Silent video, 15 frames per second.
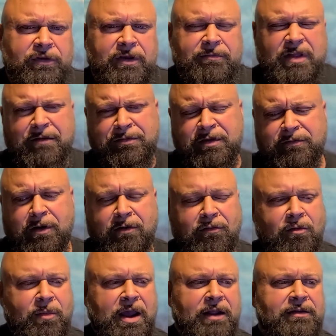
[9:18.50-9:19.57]
definitely very
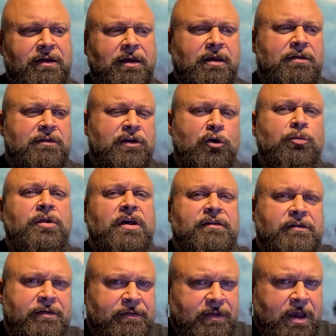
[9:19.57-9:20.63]
romantic. It's a cute place
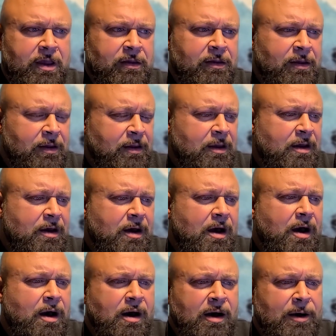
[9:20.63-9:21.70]
to stay.
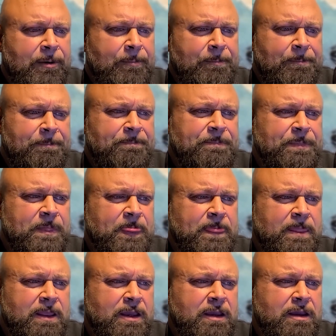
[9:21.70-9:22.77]
I'll
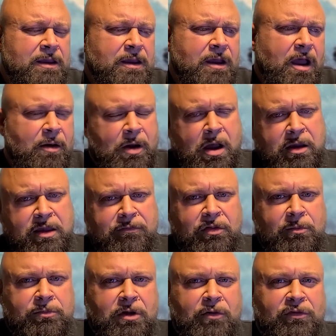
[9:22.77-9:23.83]
give
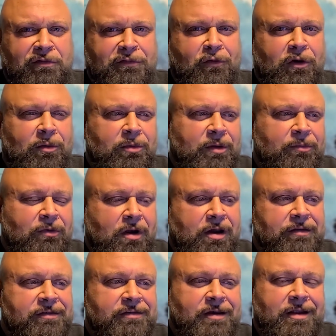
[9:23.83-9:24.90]
it the, it was affordably
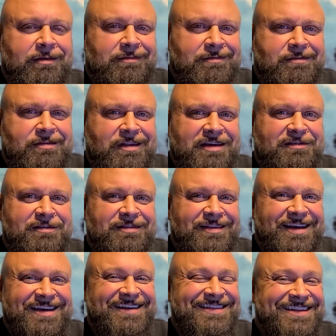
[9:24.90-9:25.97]
priced and nice
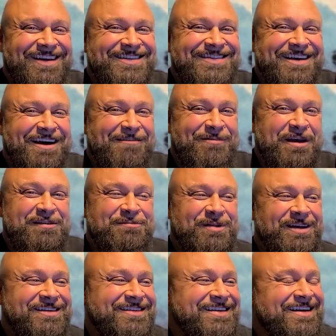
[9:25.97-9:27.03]
time, nice
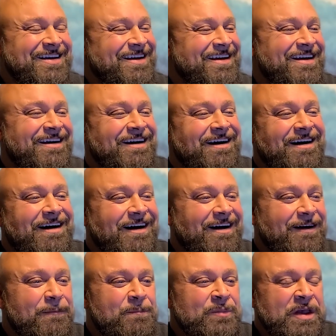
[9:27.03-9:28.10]
place.
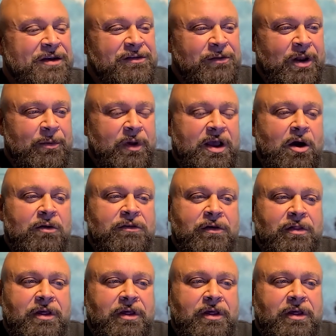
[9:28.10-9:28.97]
So anyway, we go to